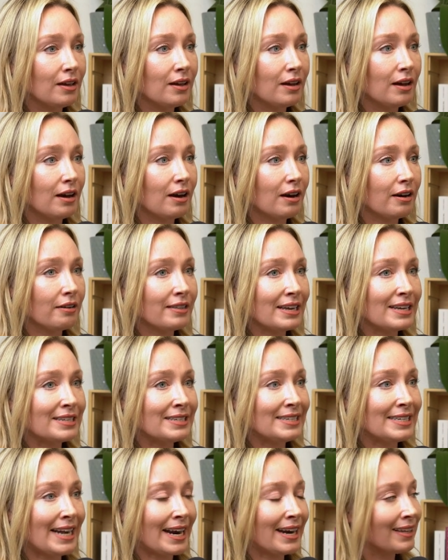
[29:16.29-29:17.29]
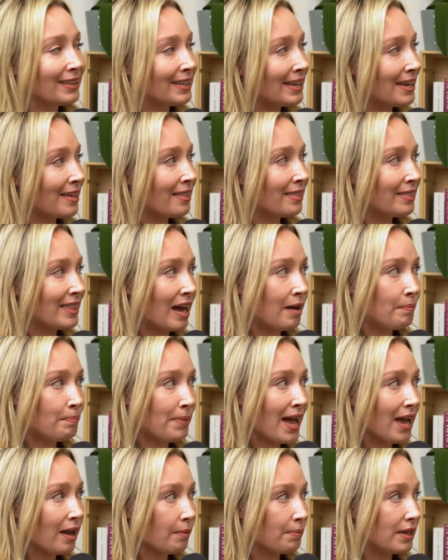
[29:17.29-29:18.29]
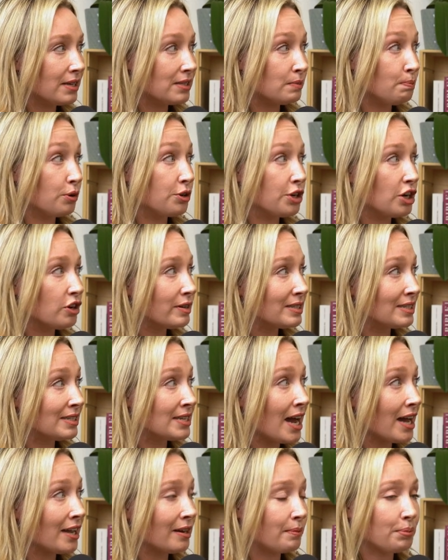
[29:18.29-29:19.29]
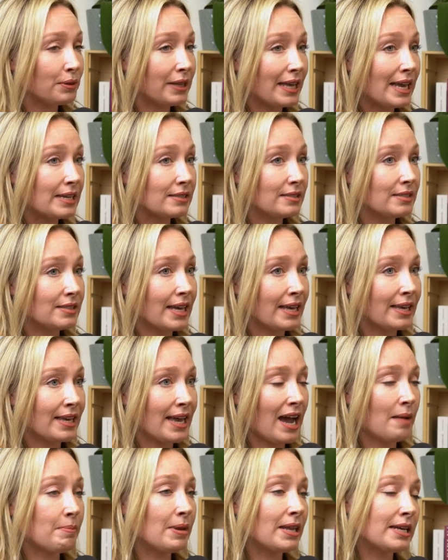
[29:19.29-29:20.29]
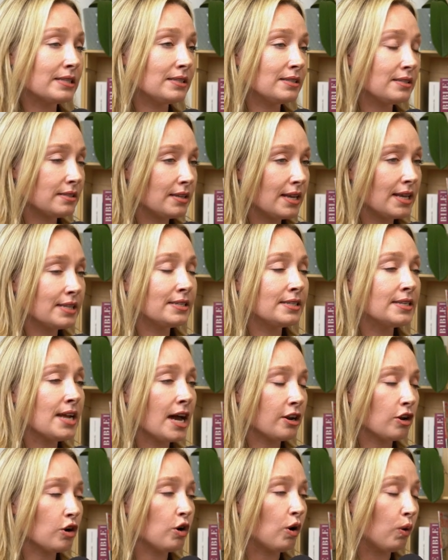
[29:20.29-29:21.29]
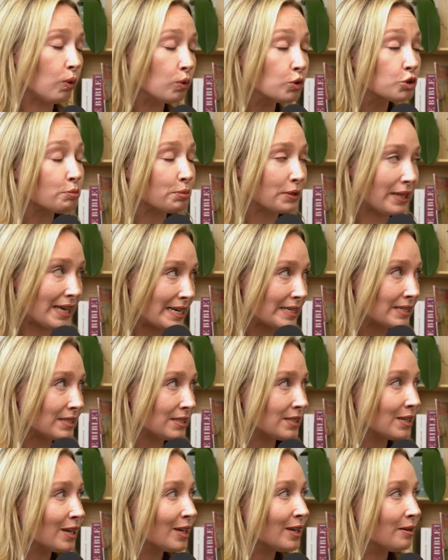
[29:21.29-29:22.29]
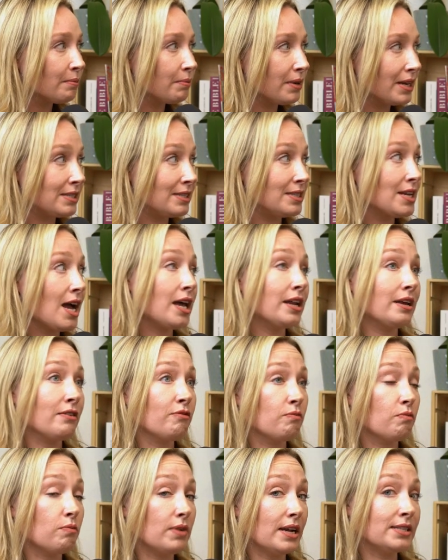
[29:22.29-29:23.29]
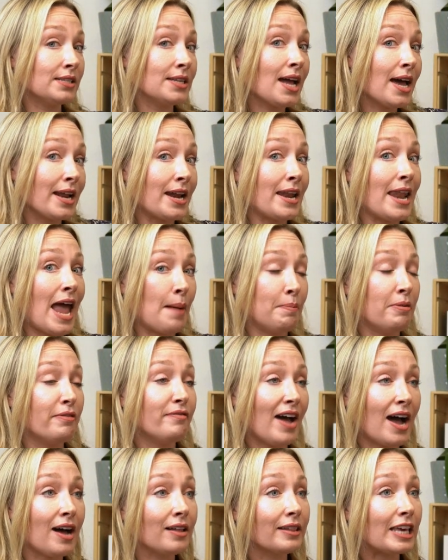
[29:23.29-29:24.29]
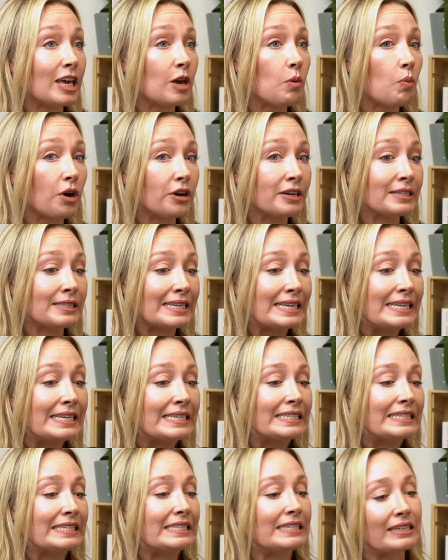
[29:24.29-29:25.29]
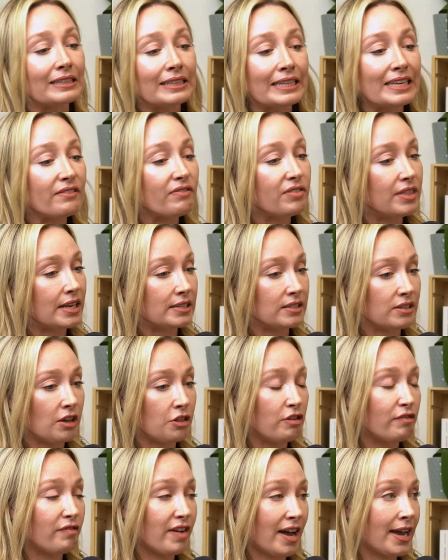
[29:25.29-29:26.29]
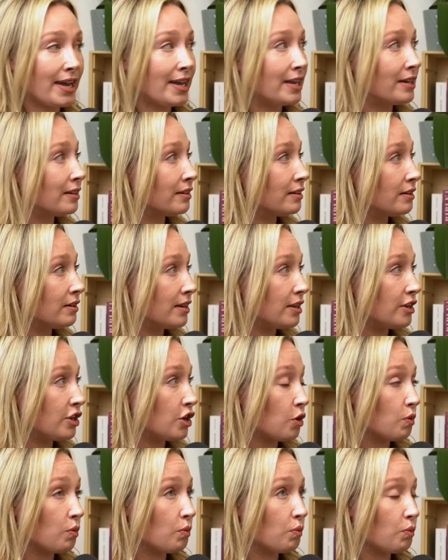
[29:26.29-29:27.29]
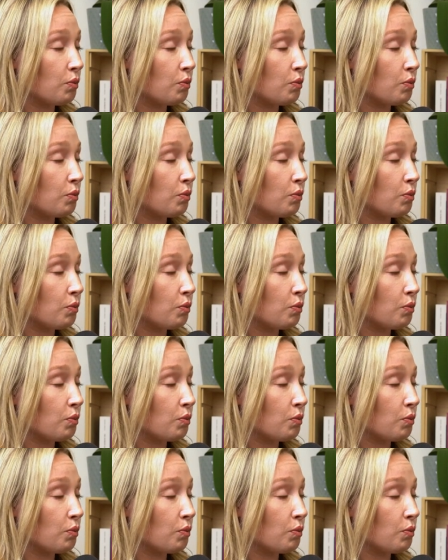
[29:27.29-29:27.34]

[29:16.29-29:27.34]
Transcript: are they dialing that back? Because Bordeaux is not a place that, I mean, it's not a cold place, but it's not a Napa Valley where it's easy to leave things on the vine, you know,